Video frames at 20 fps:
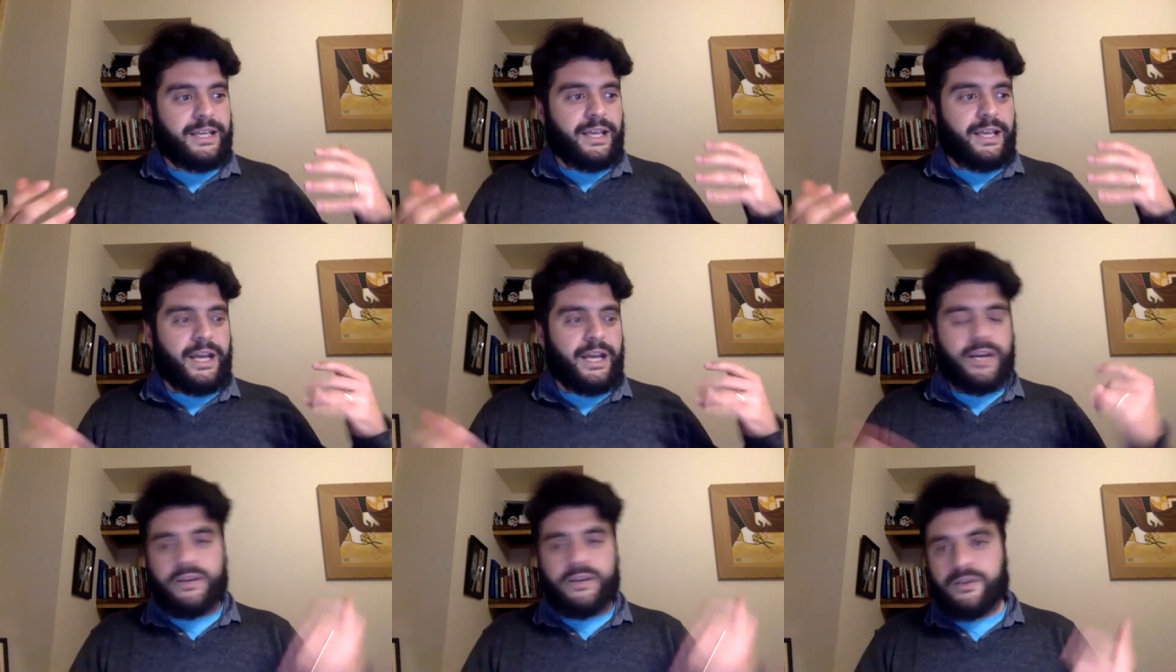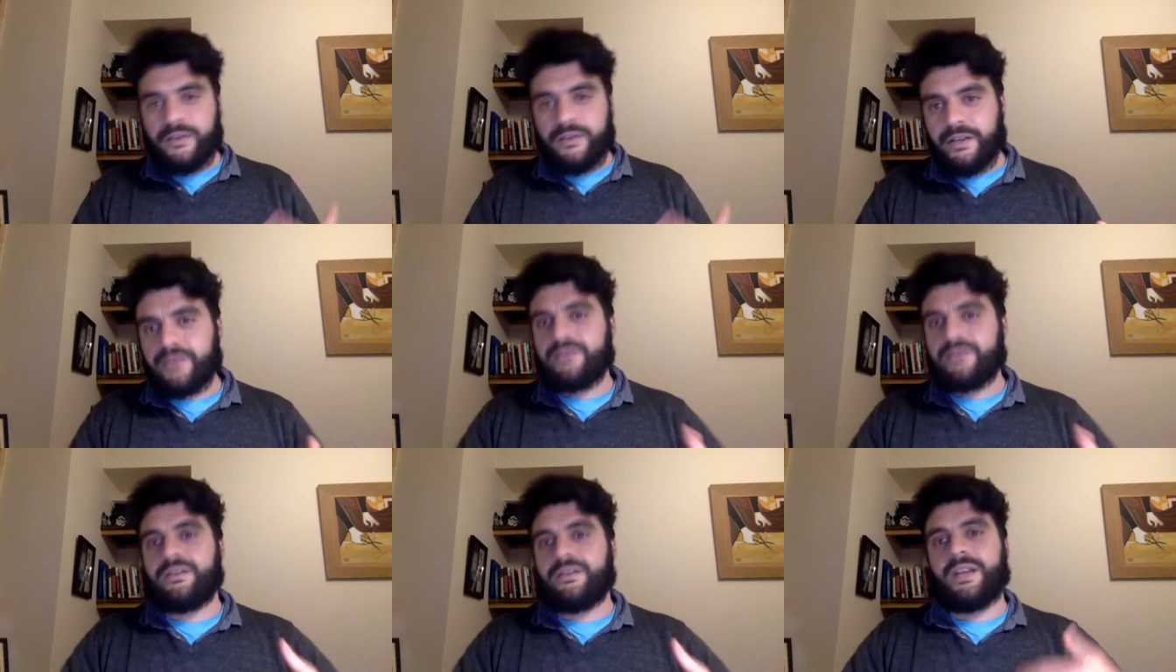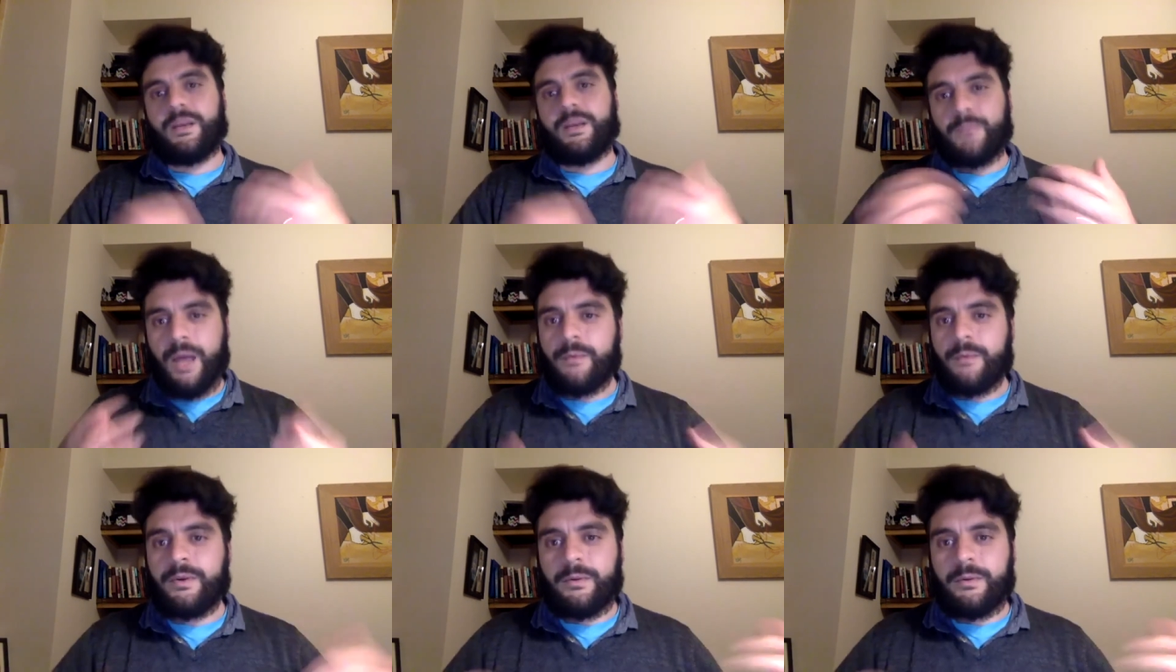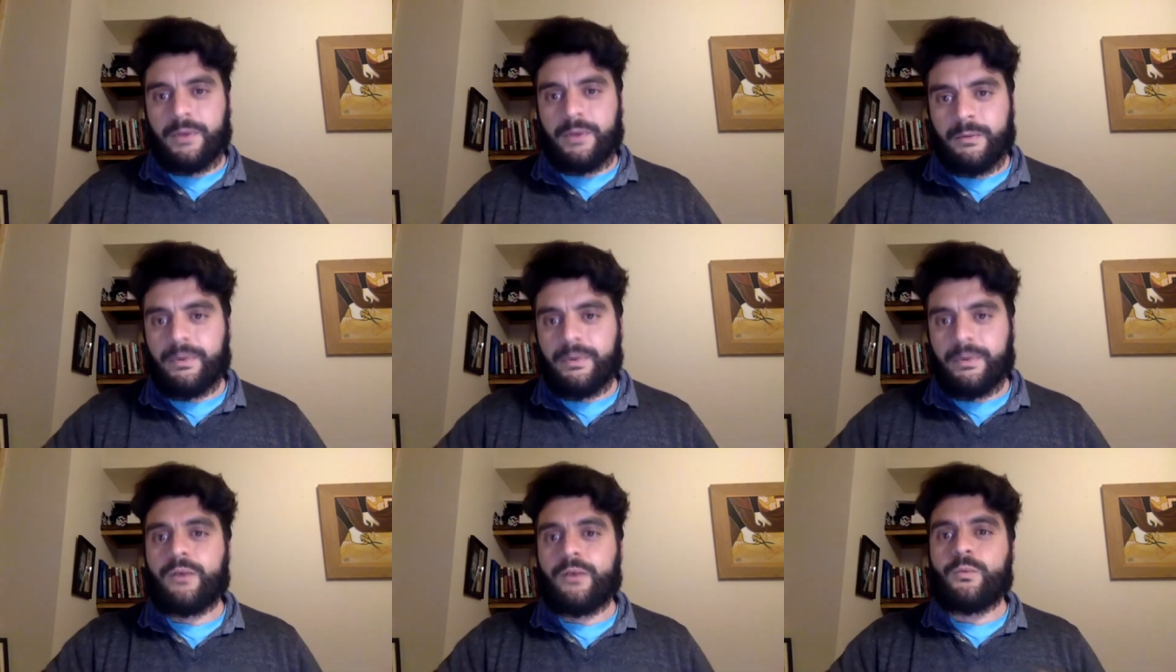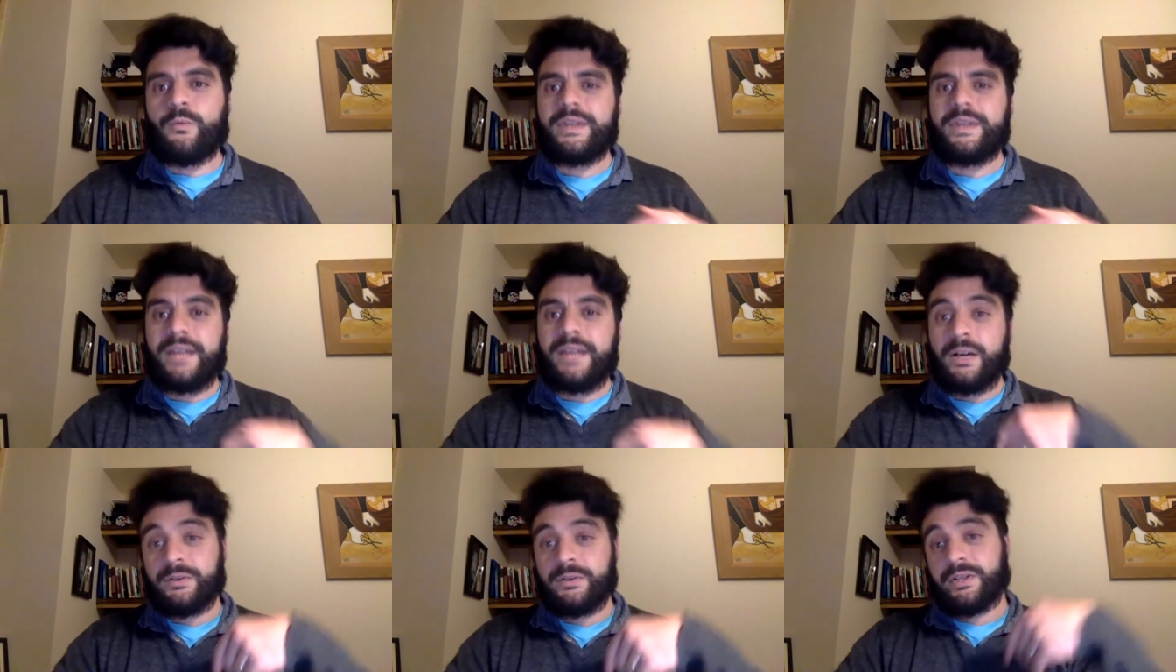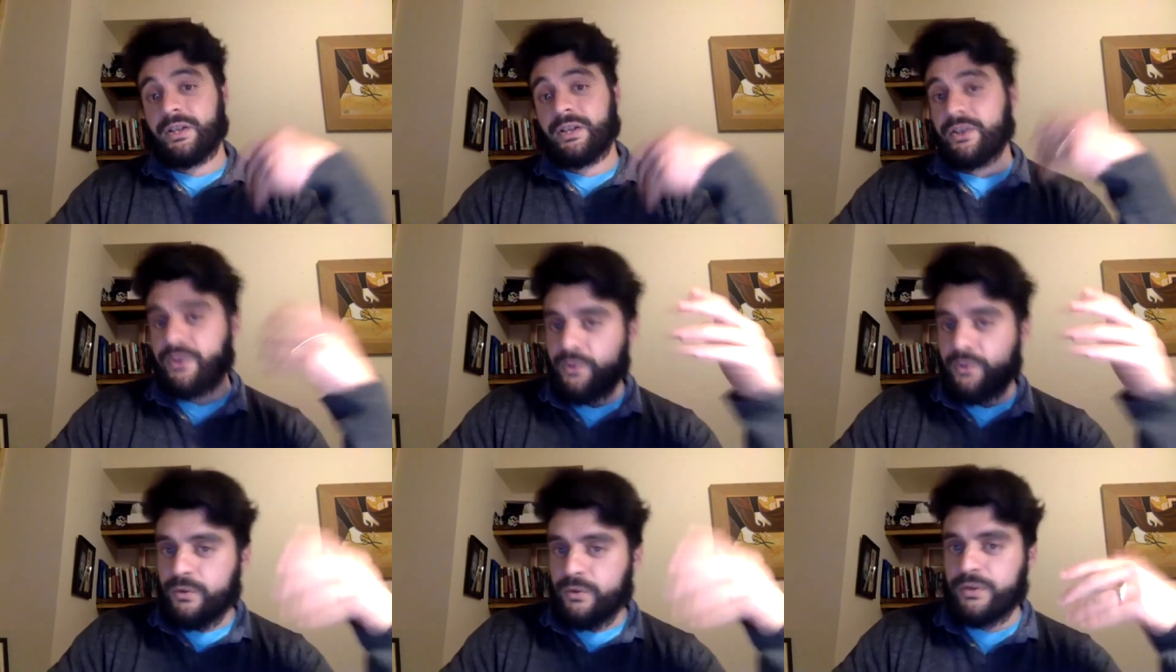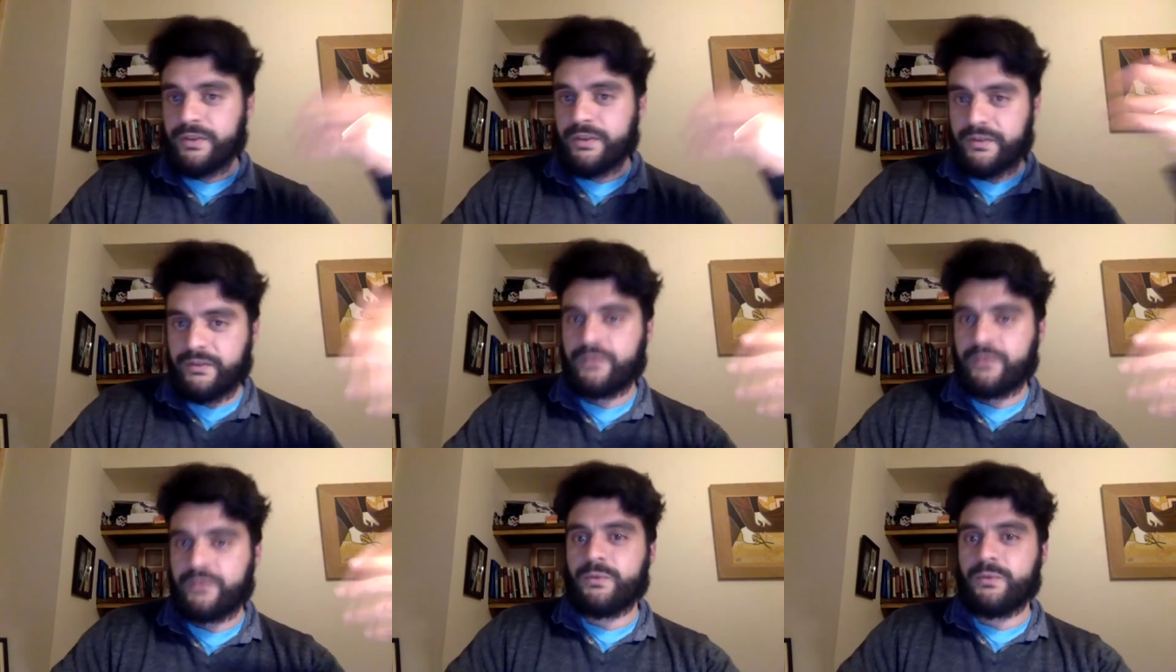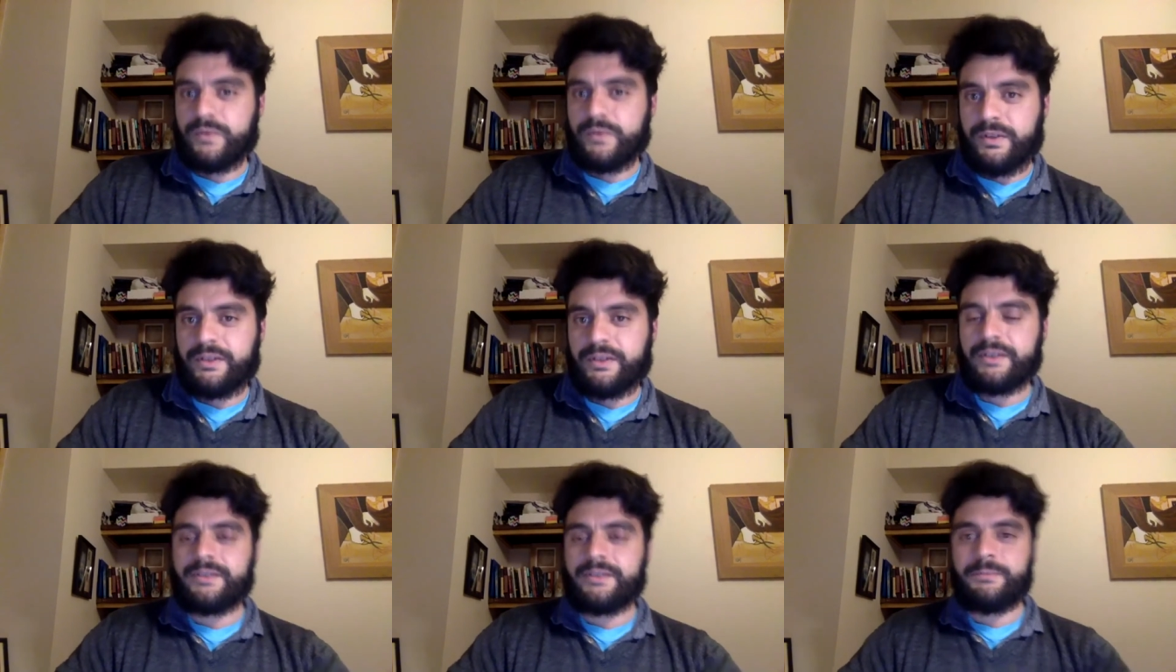air conditioning, blah, blah, blah, blah, without a thought to the,